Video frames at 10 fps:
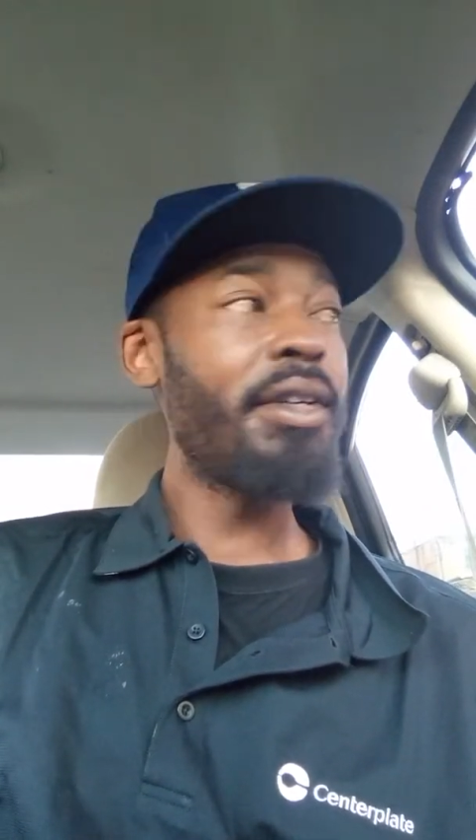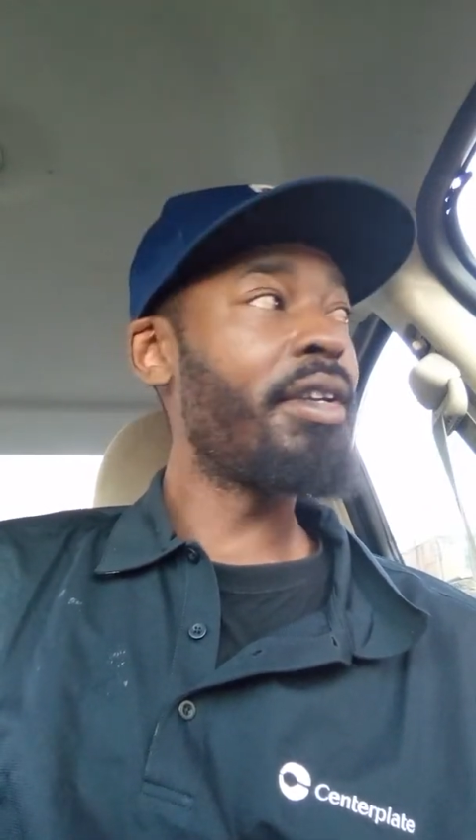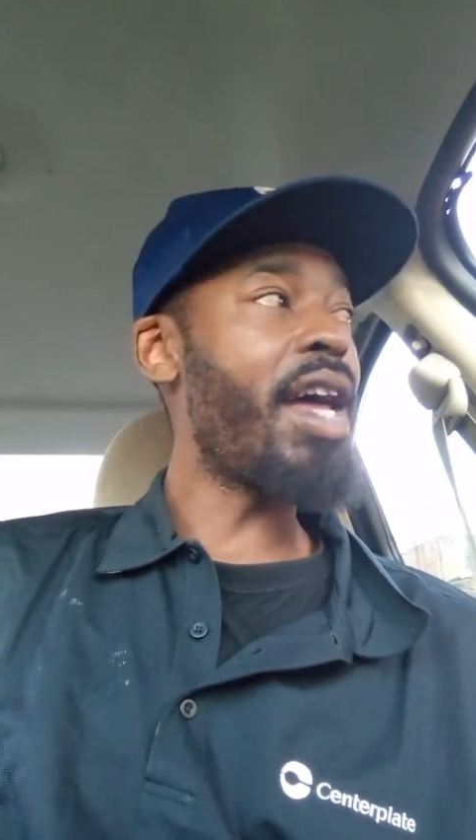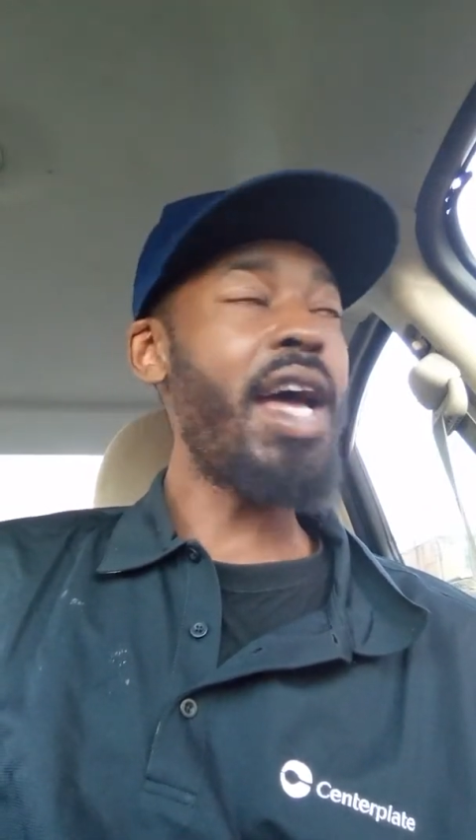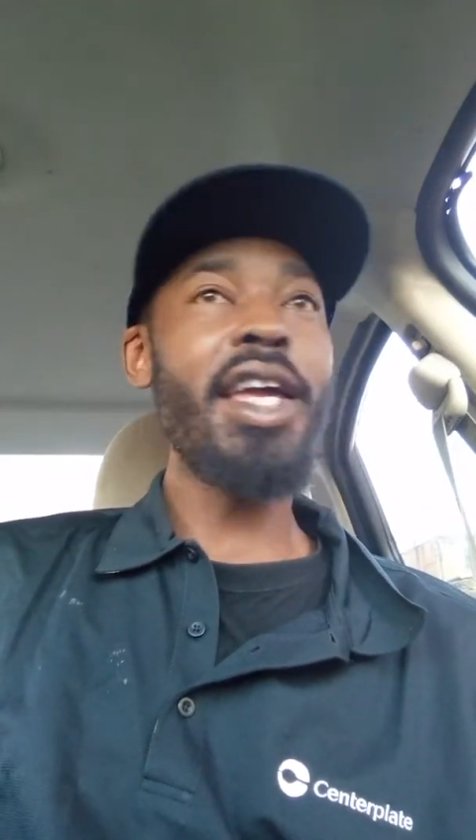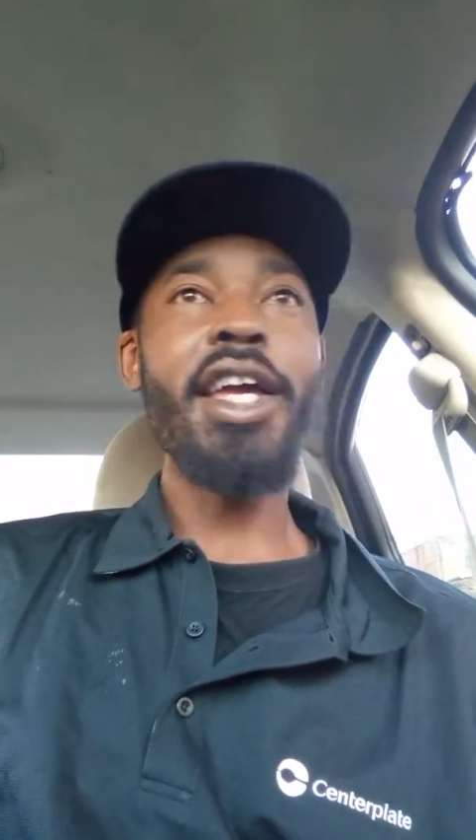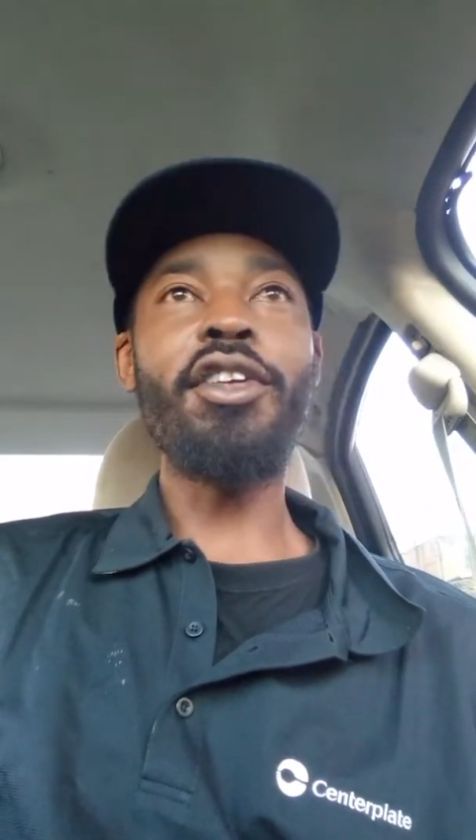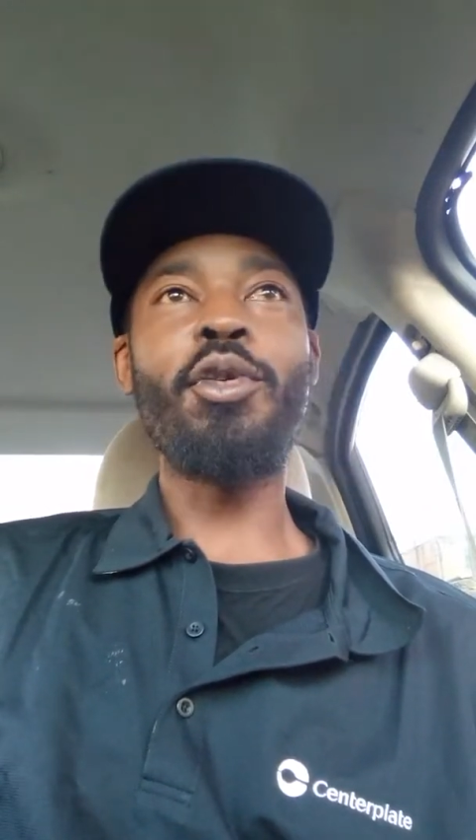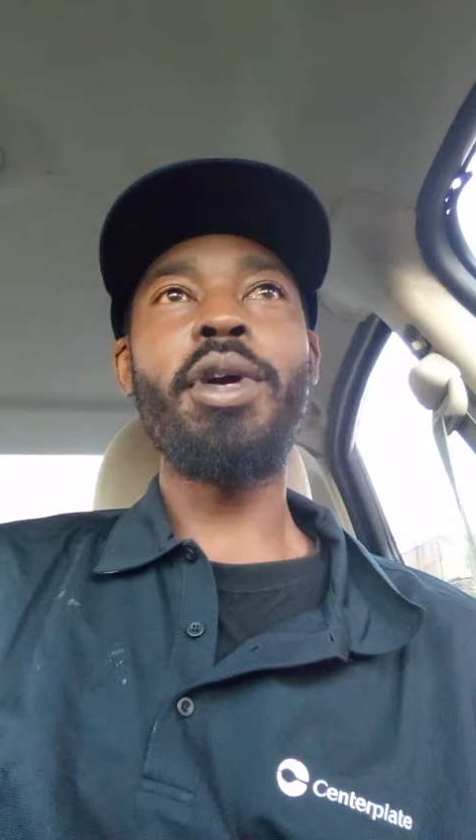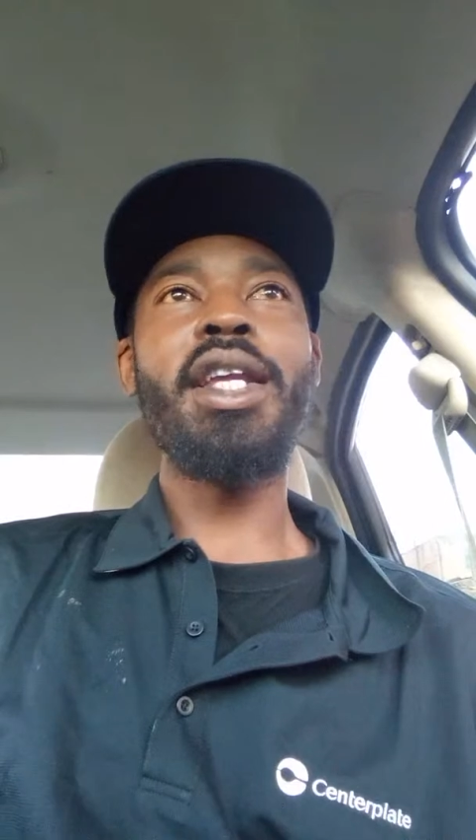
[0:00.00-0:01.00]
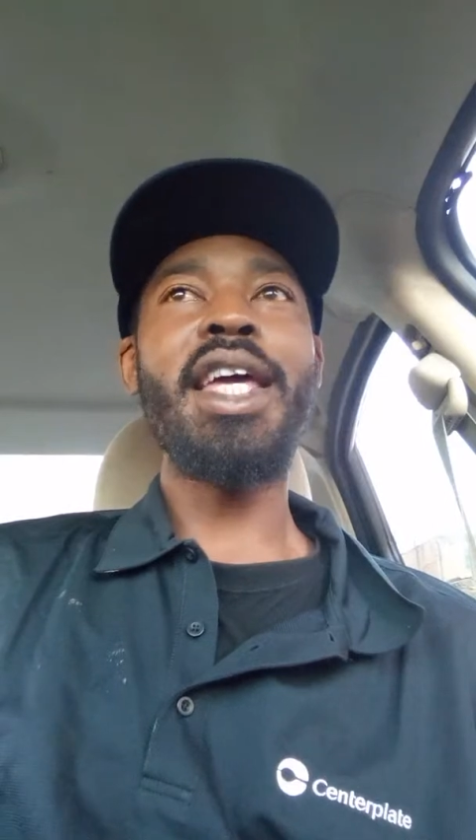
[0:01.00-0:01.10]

Not ignorant,